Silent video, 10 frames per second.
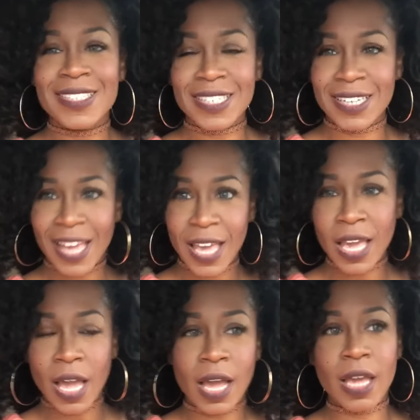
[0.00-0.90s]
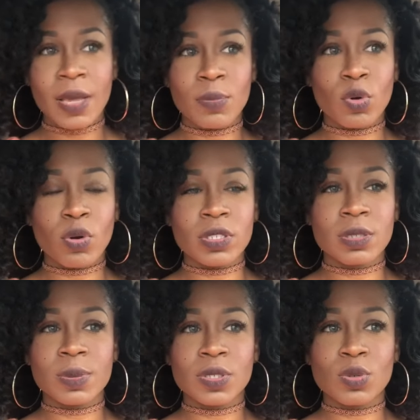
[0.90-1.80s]
Today I am going
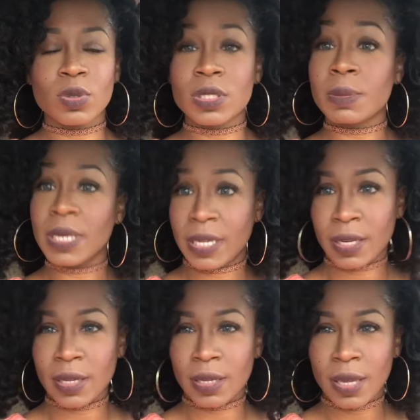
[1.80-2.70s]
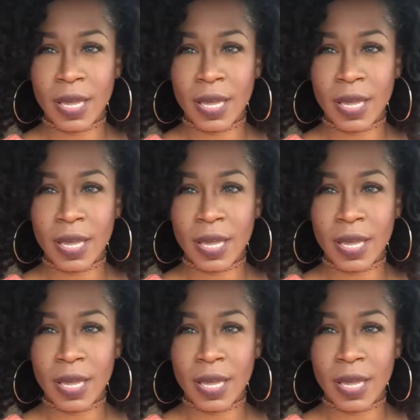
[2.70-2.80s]
to be doing some eating,